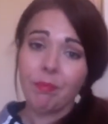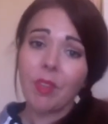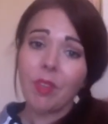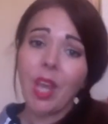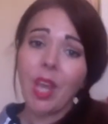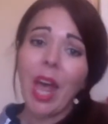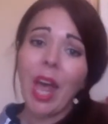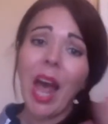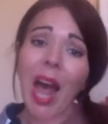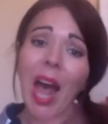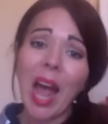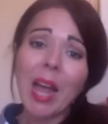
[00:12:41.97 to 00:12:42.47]

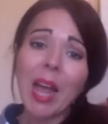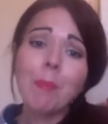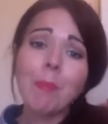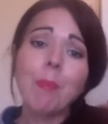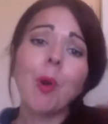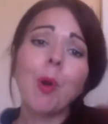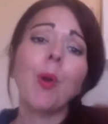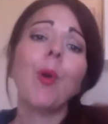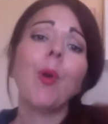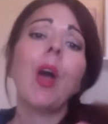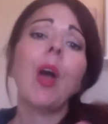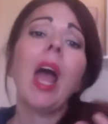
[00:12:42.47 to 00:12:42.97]

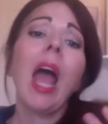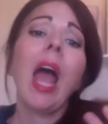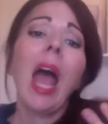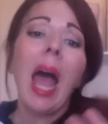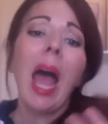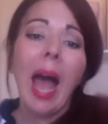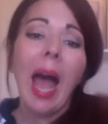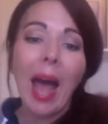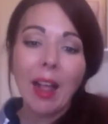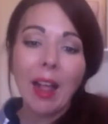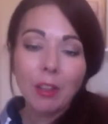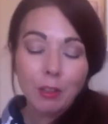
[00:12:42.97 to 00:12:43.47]

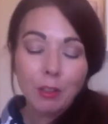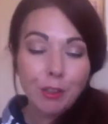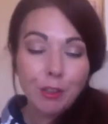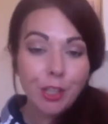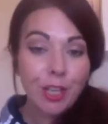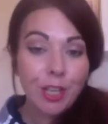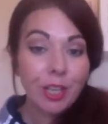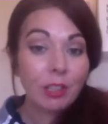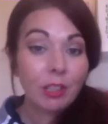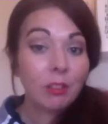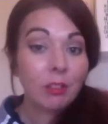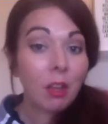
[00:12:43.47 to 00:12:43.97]

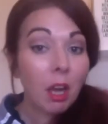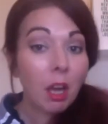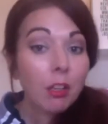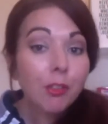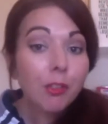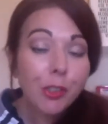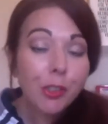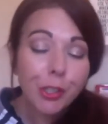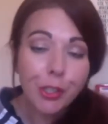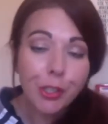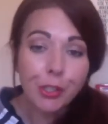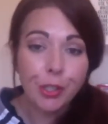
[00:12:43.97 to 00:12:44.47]
hypoallergenic
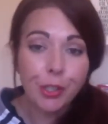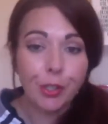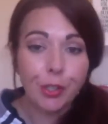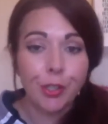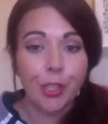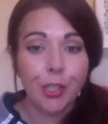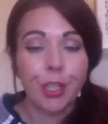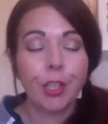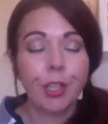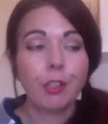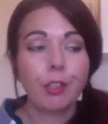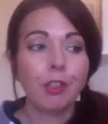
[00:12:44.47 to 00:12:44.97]
laundry
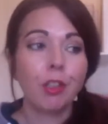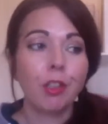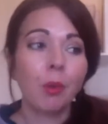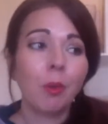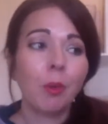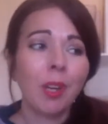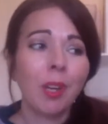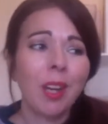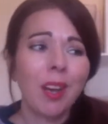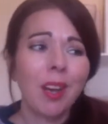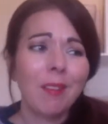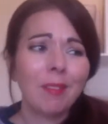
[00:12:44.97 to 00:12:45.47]
detergent, because you don't
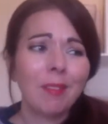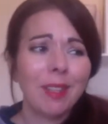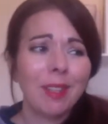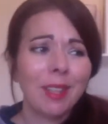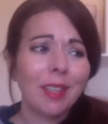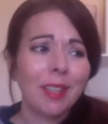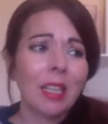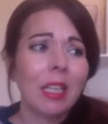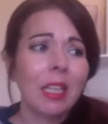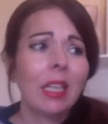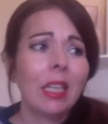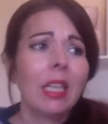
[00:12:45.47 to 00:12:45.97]
want to have
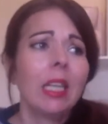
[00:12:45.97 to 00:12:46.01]
like